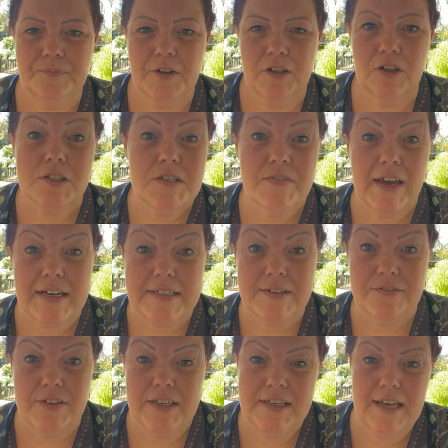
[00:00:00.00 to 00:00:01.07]
lots of
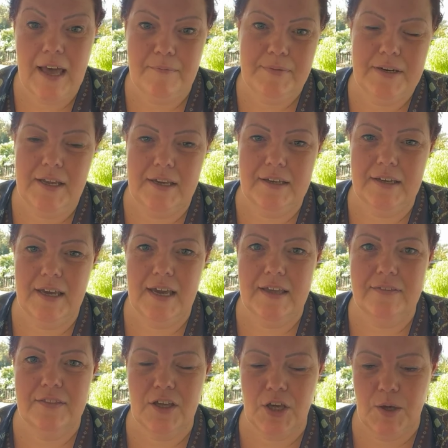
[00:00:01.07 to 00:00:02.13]
activity happening
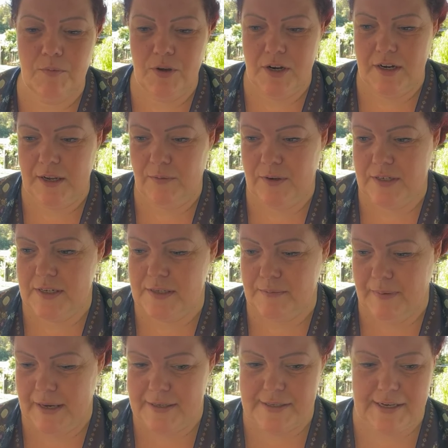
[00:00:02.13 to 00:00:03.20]
in the community, which is
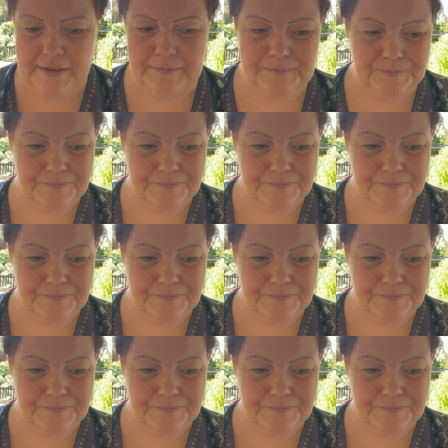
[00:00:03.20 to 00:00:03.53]
amazing.